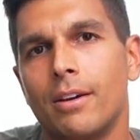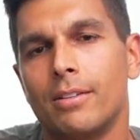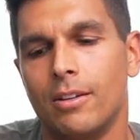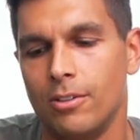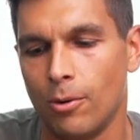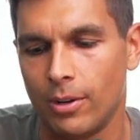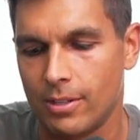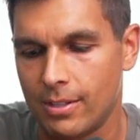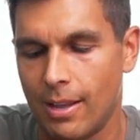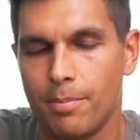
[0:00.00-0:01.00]
To notice
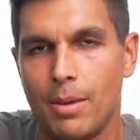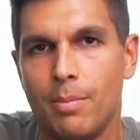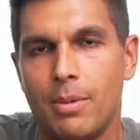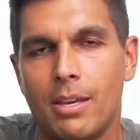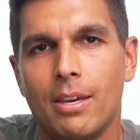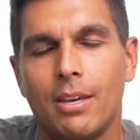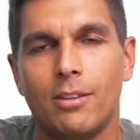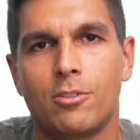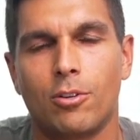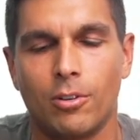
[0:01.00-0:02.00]
that maybe in
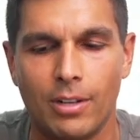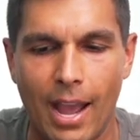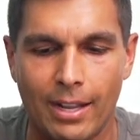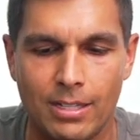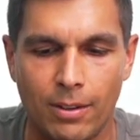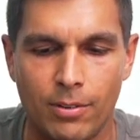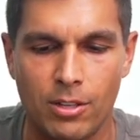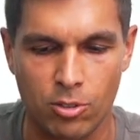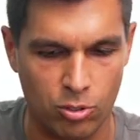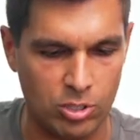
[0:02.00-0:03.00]
certain activities
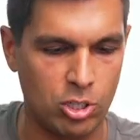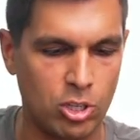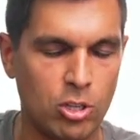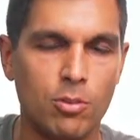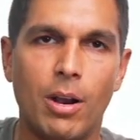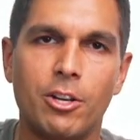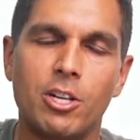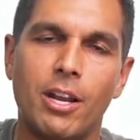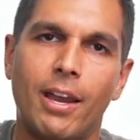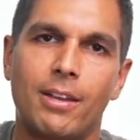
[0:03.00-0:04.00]
there's too much
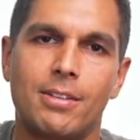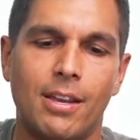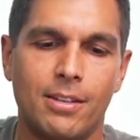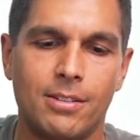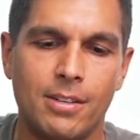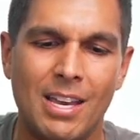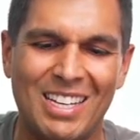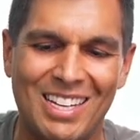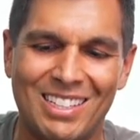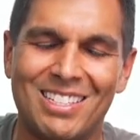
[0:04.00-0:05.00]
excess
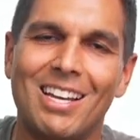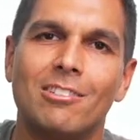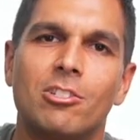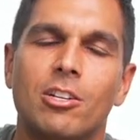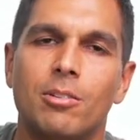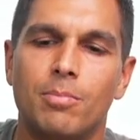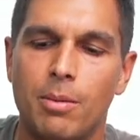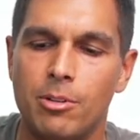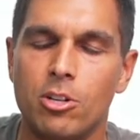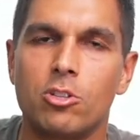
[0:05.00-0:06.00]
in the tension and
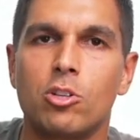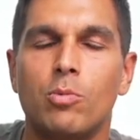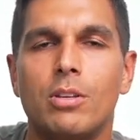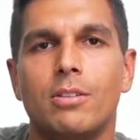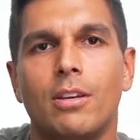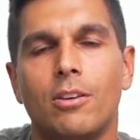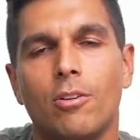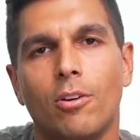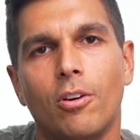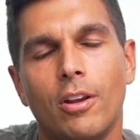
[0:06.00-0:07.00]
maybe just squeezing
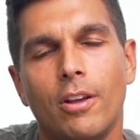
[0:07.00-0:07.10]
your